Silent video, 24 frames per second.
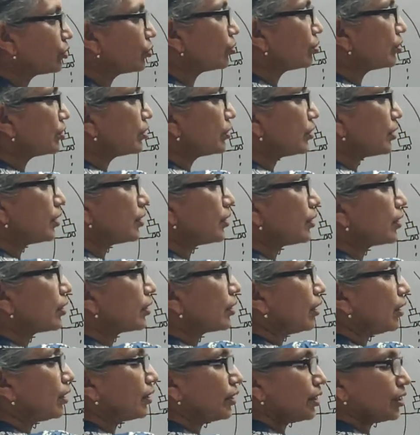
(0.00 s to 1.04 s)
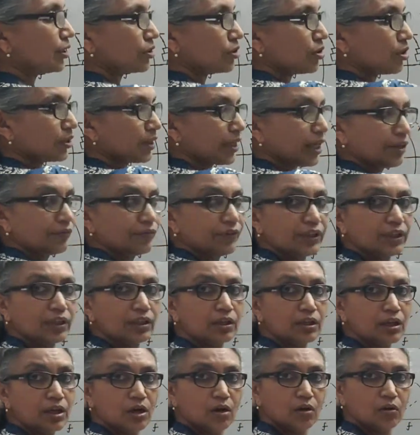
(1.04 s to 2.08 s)
So, since the car does not have
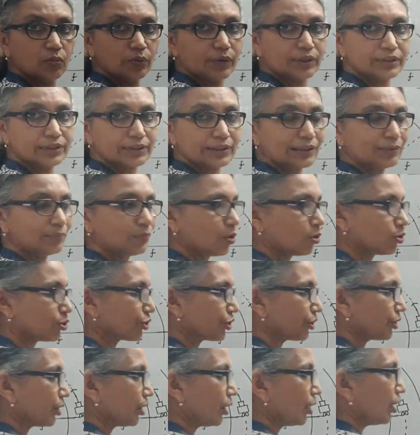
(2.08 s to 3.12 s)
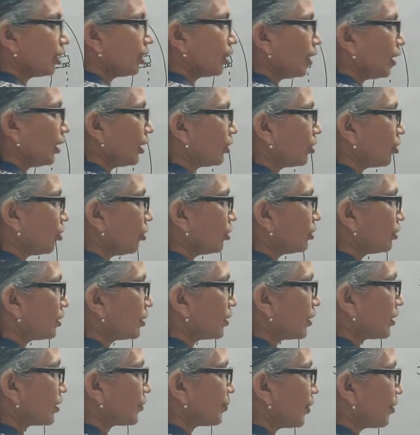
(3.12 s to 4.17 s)
any vertical motion, I call
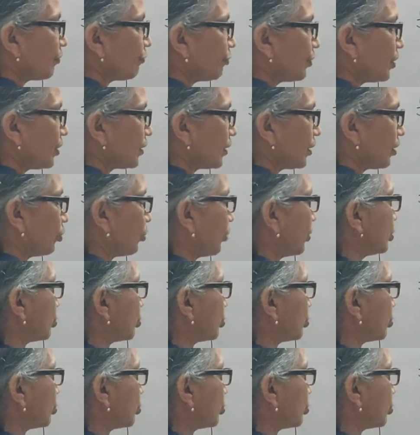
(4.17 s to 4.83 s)
this as my first